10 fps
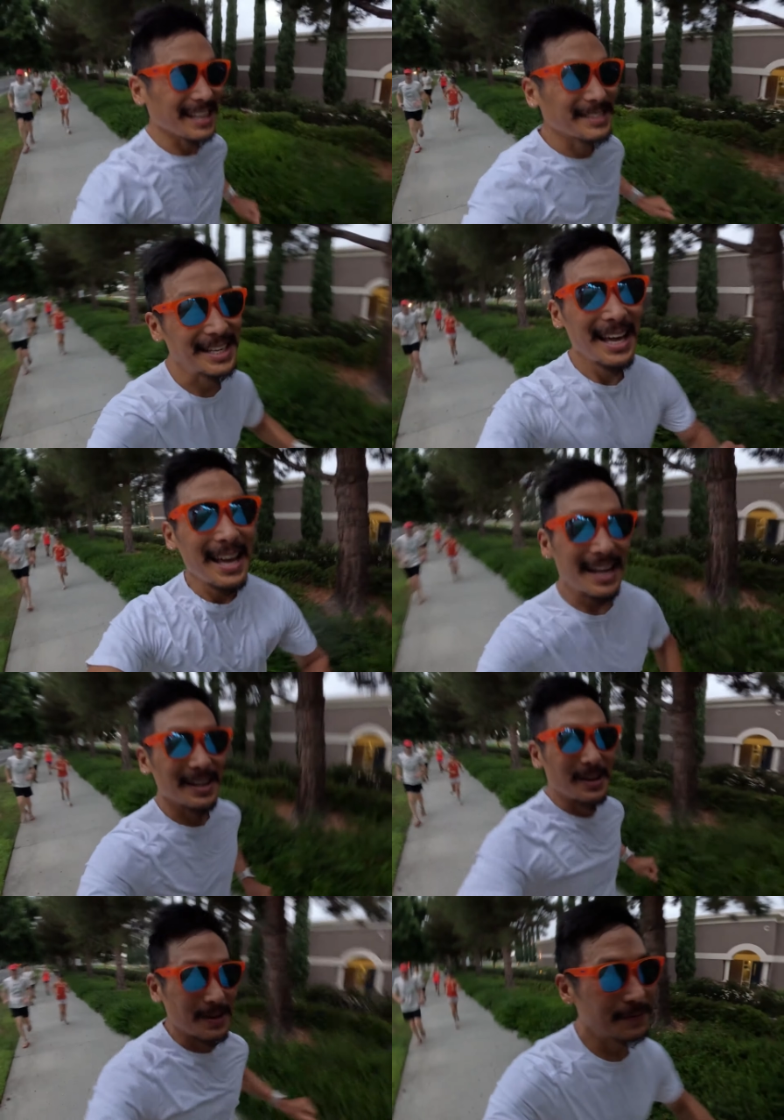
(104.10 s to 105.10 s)
Thanks,
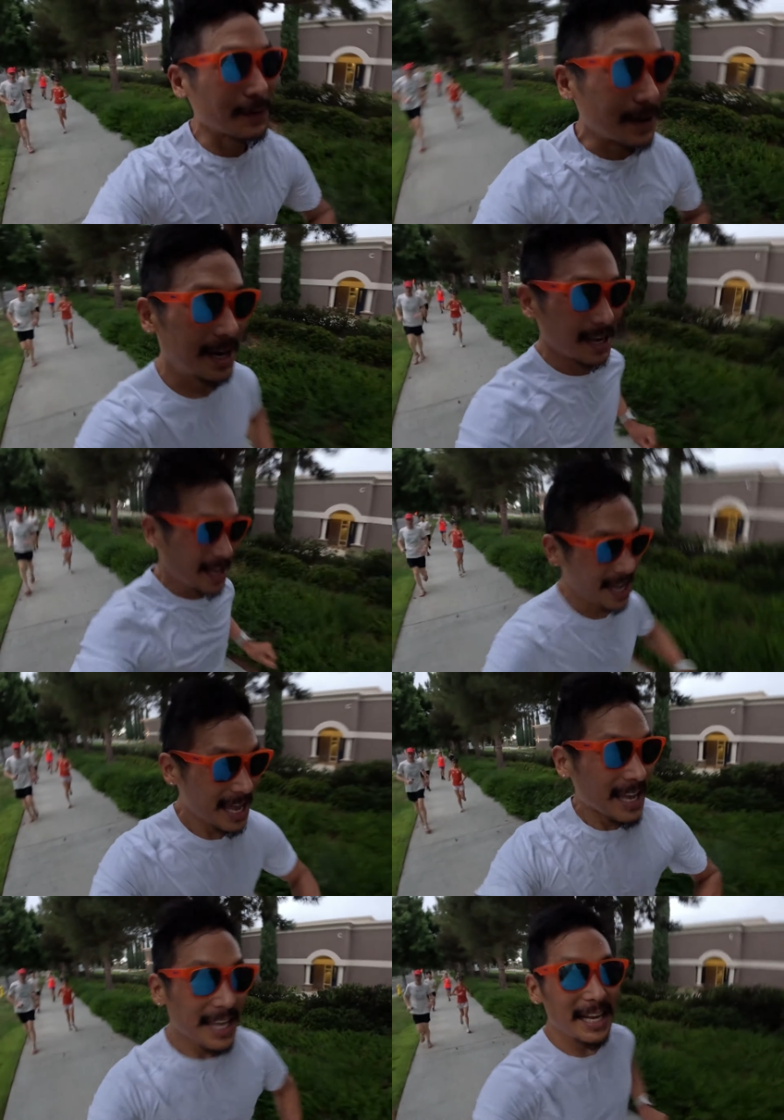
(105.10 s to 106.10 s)
Cole, for
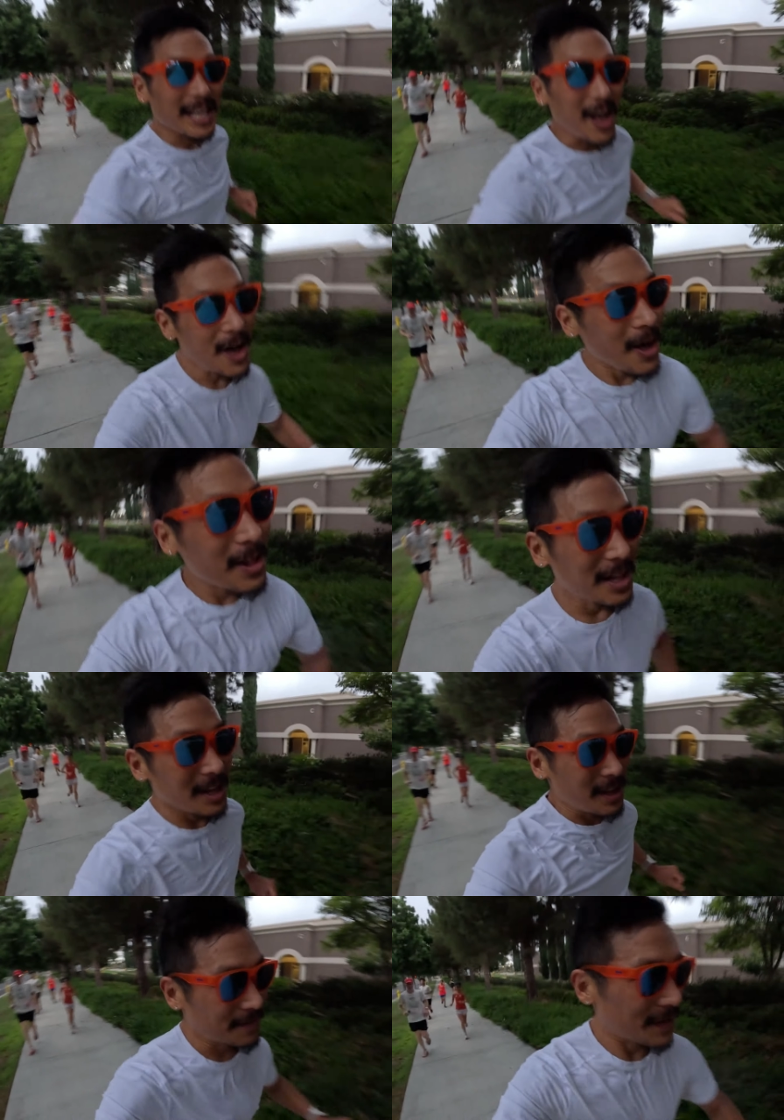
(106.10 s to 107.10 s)
getting all
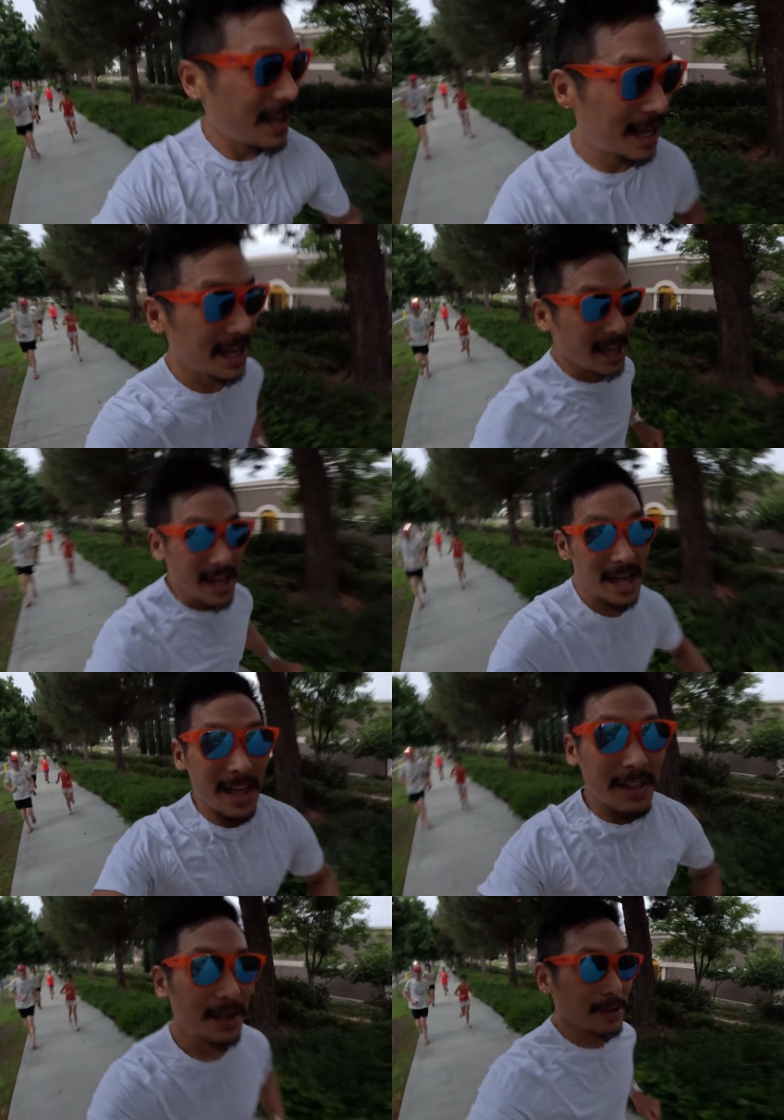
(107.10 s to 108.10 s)
of
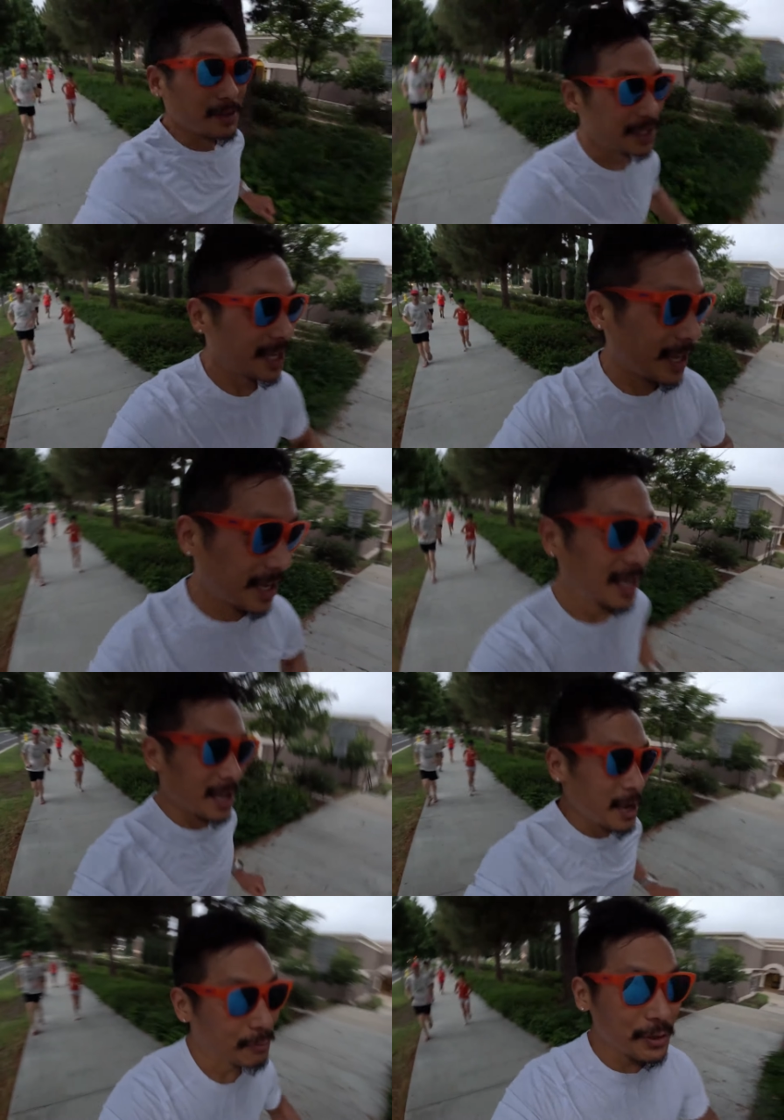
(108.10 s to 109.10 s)
those
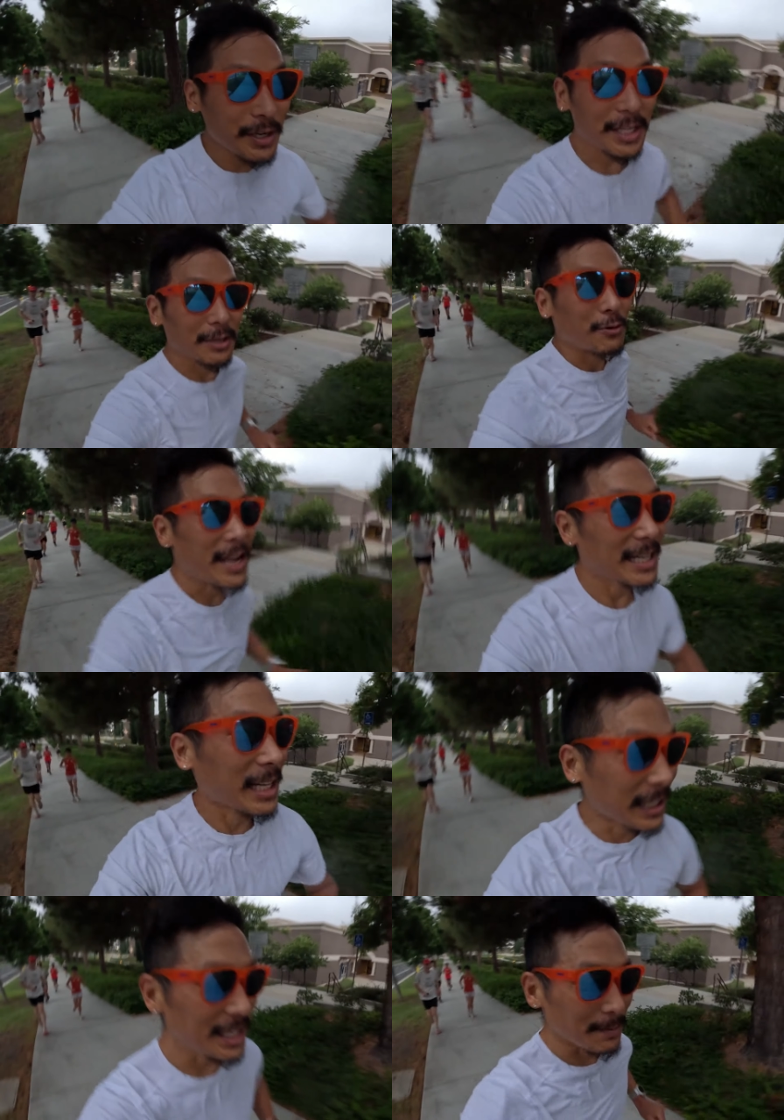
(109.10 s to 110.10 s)
really great
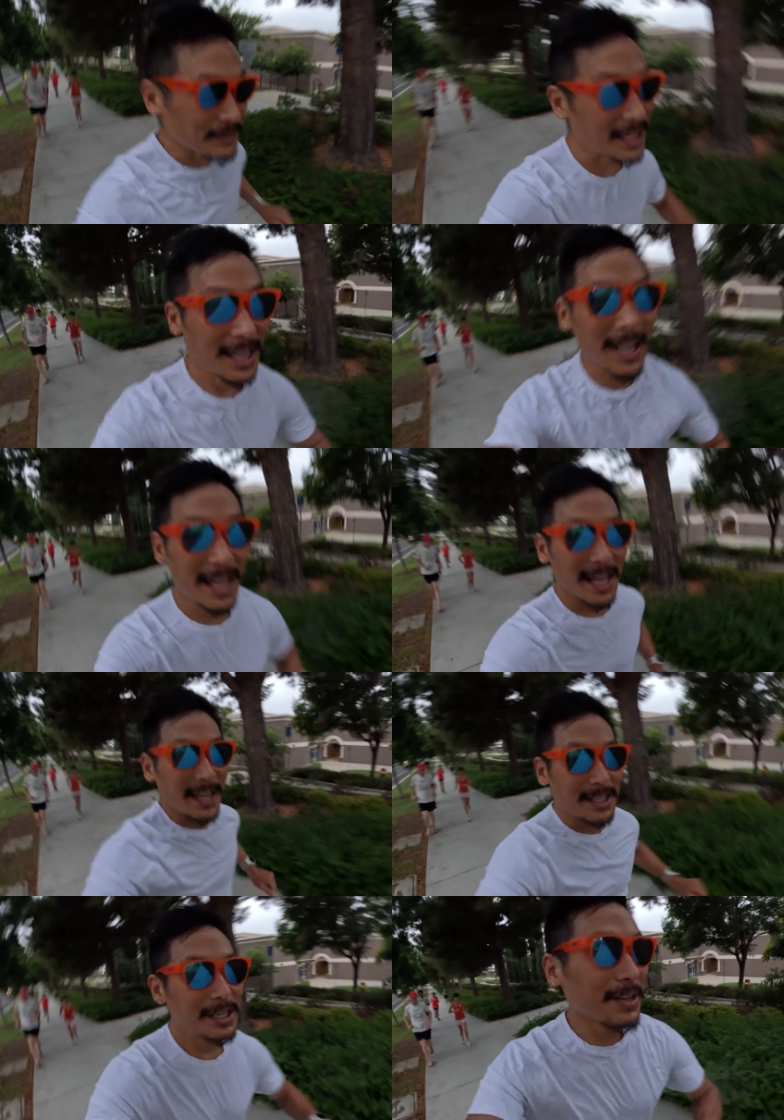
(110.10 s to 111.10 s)
clips
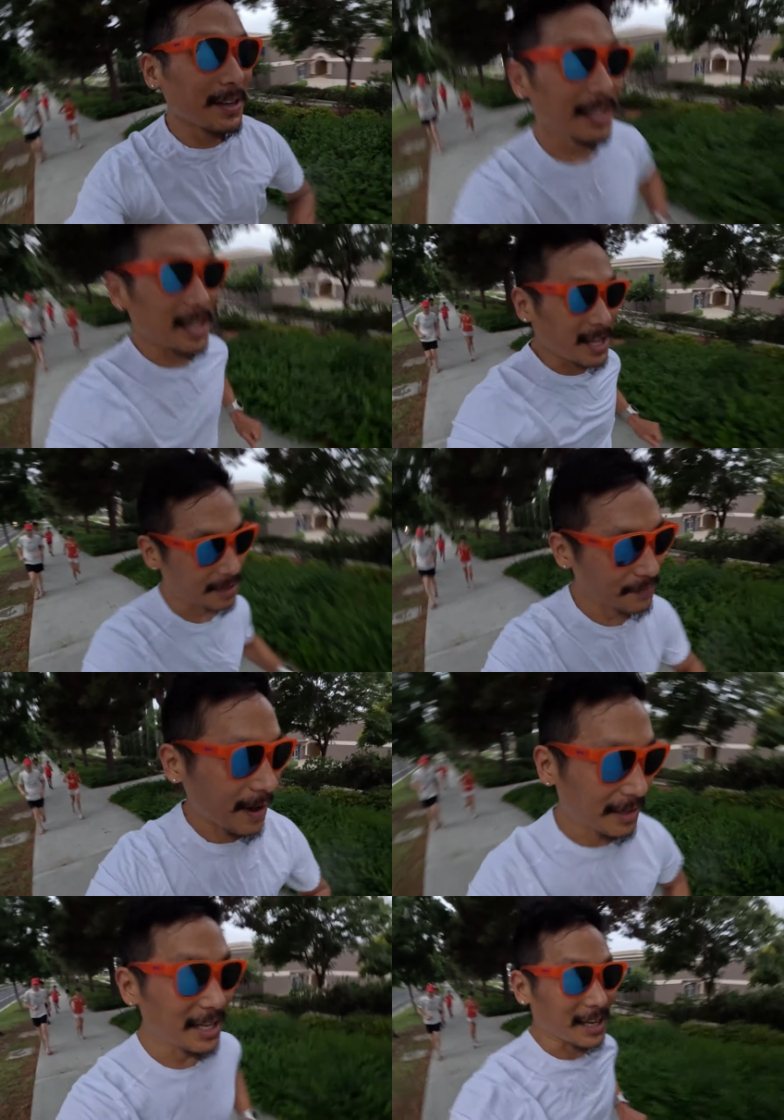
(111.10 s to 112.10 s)
during the
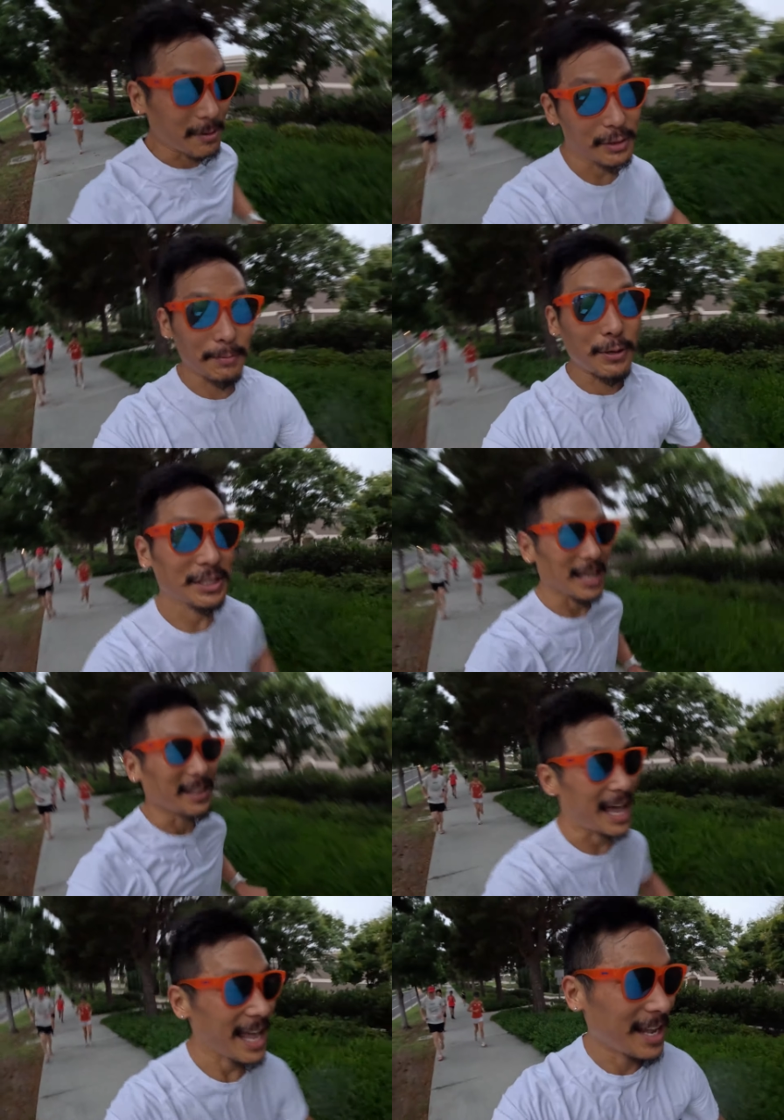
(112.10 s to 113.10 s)
fartlek. I really appreciate
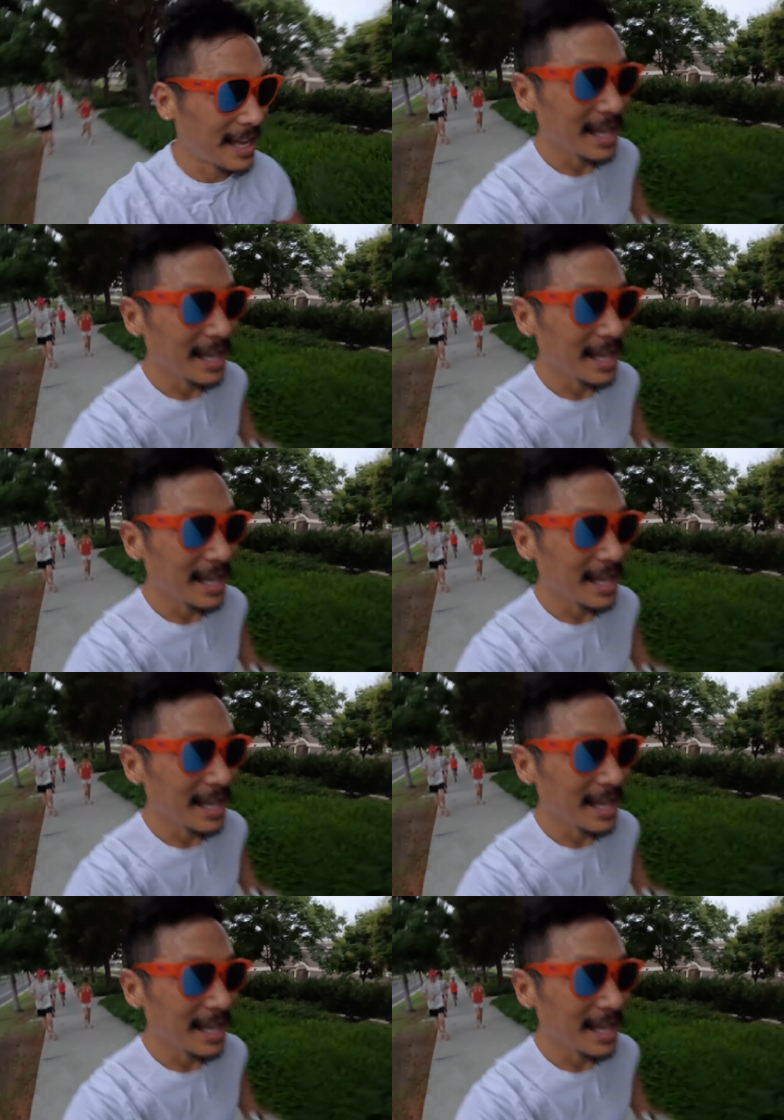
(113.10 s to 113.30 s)
that.